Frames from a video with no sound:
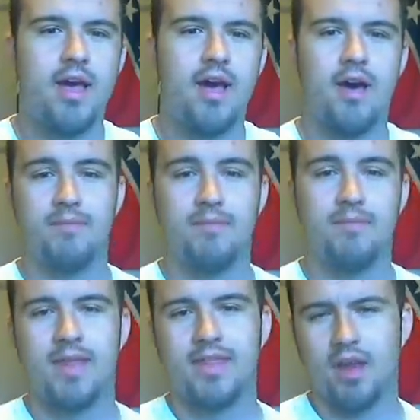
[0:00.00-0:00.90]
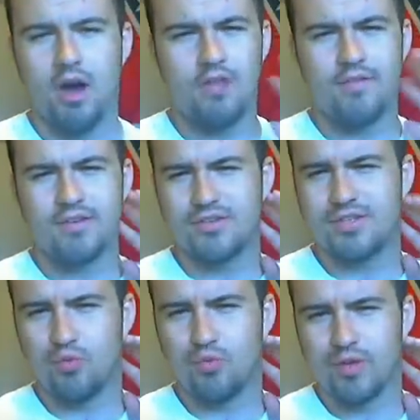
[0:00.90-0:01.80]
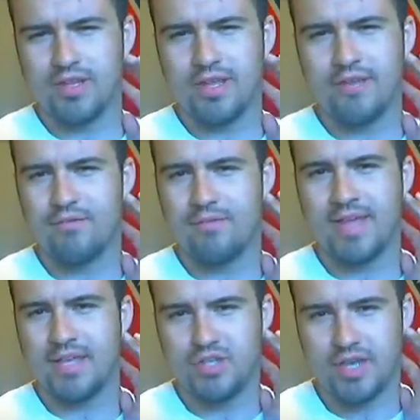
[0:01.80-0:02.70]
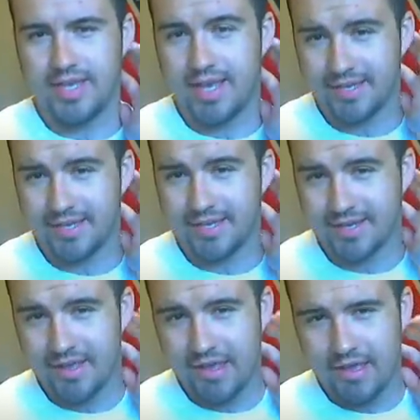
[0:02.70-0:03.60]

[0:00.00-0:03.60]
I think all of us are still reeling from that gigantic